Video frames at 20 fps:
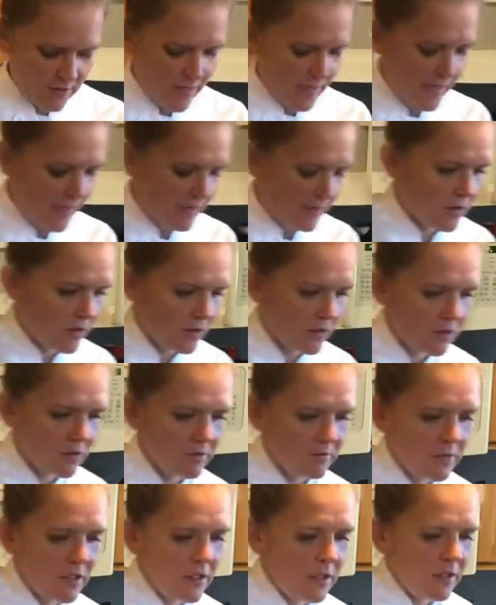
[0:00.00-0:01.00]
that,
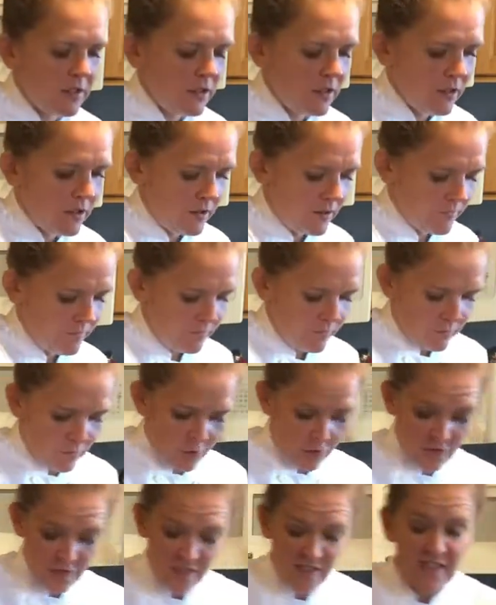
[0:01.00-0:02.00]
or
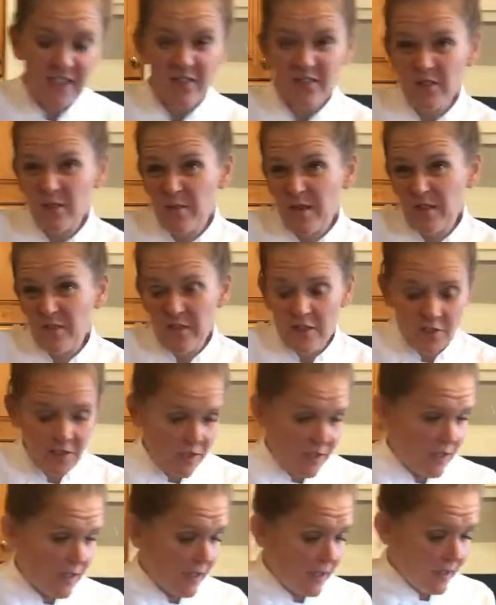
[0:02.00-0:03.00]
you can save it to make veggie
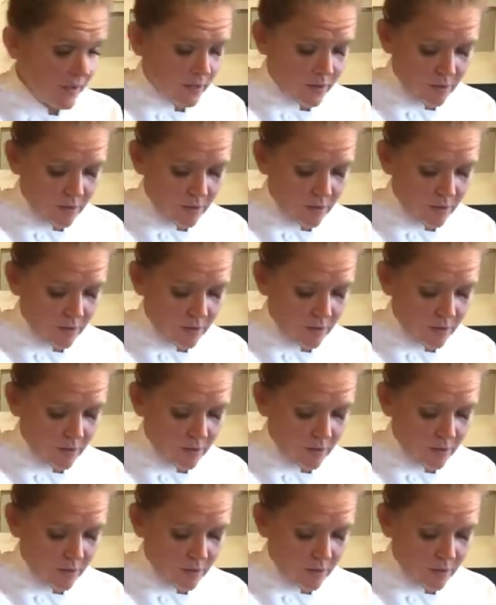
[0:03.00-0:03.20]
stock,